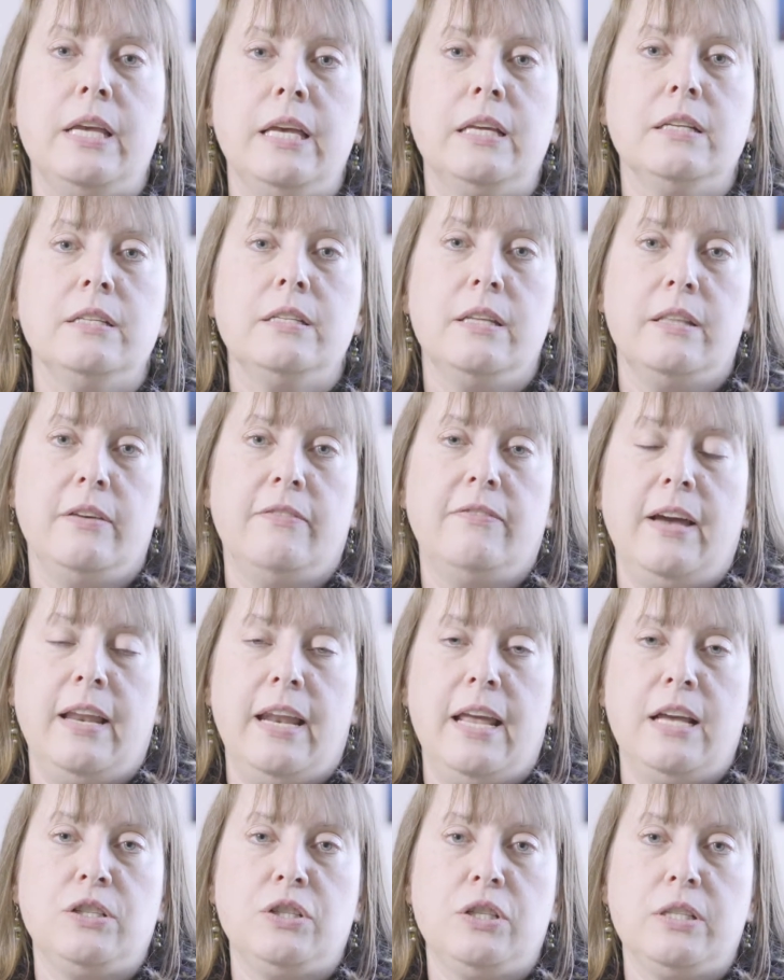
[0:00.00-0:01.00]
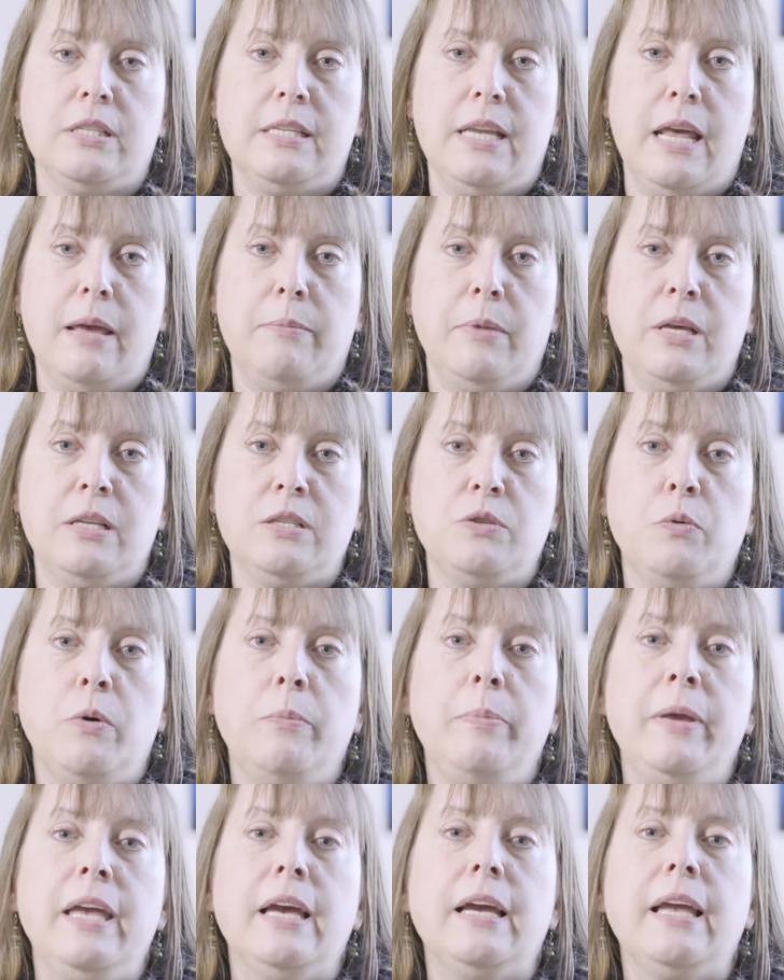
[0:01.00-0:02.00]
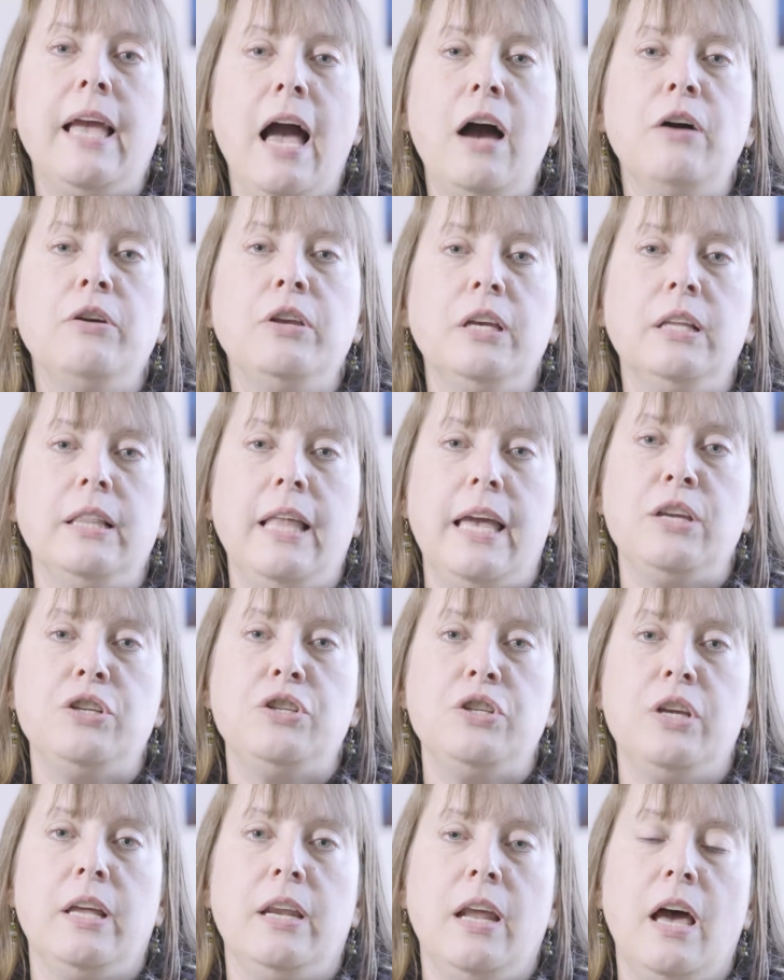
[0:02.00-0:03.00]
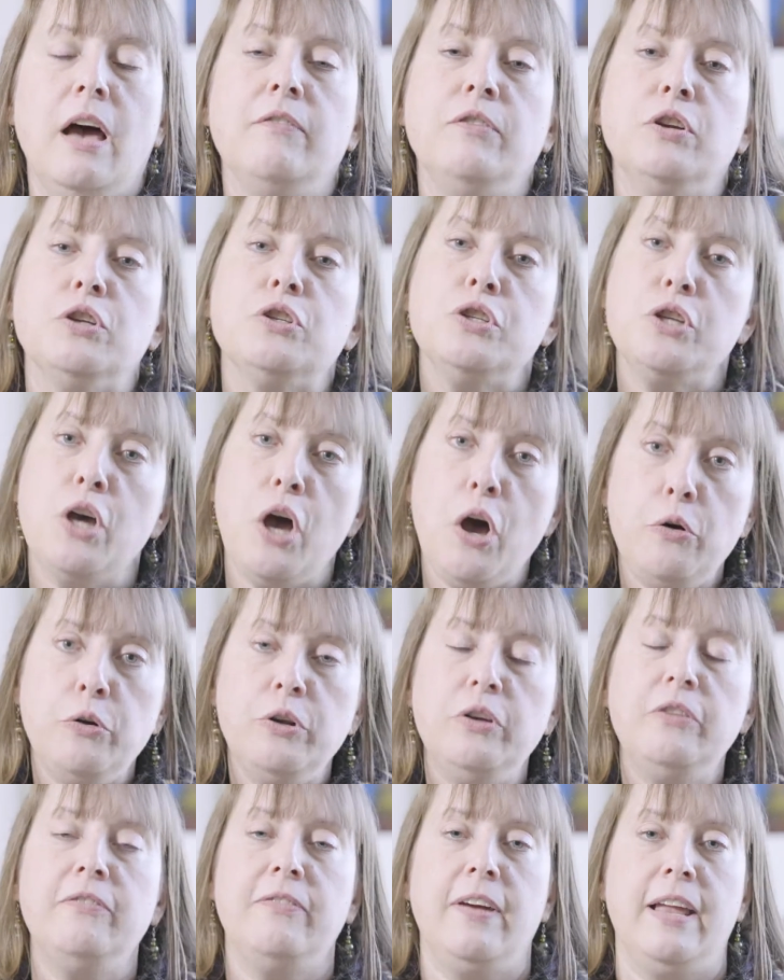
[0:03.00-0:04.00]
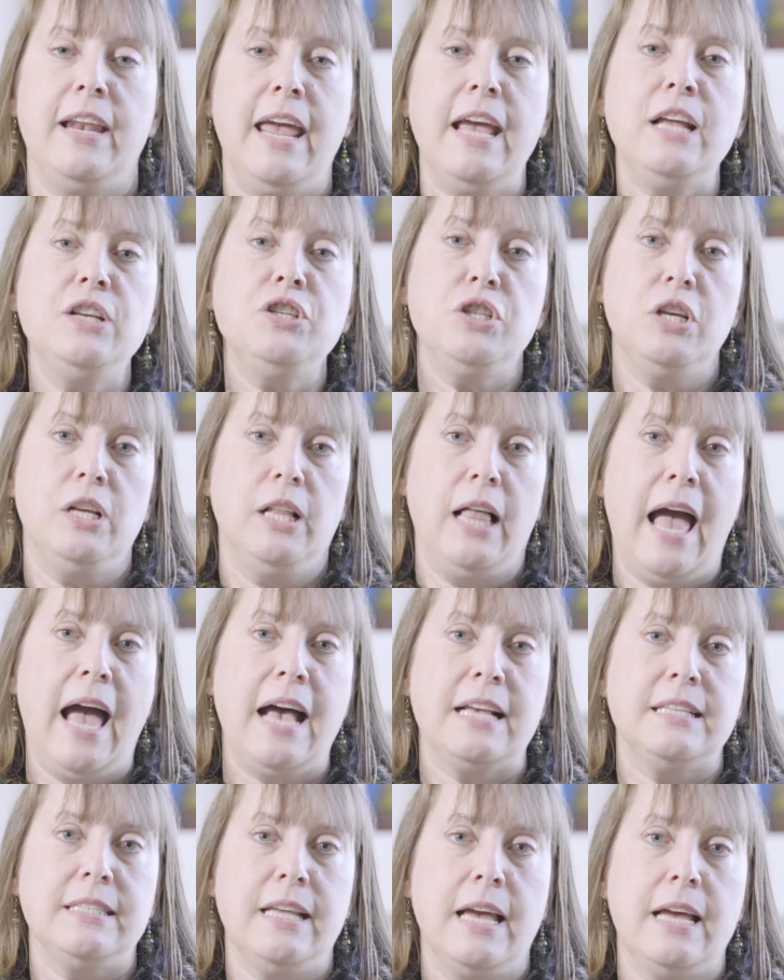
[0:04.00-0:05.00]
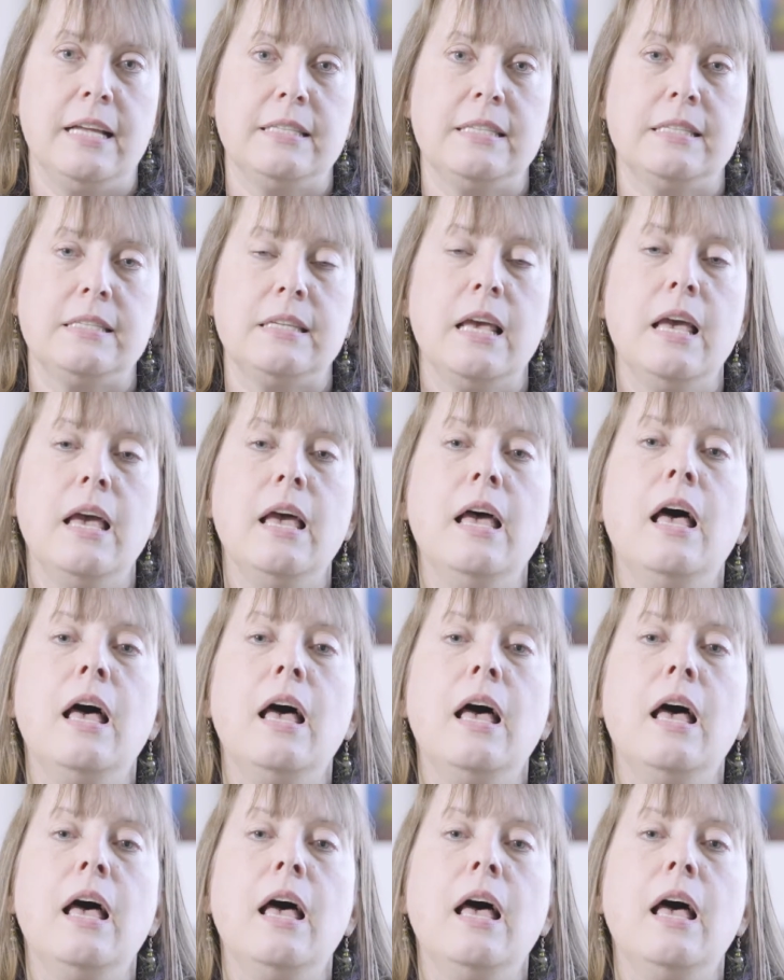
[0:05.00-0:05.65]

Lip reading: into the financial statements will be a calculation of your total financial assets,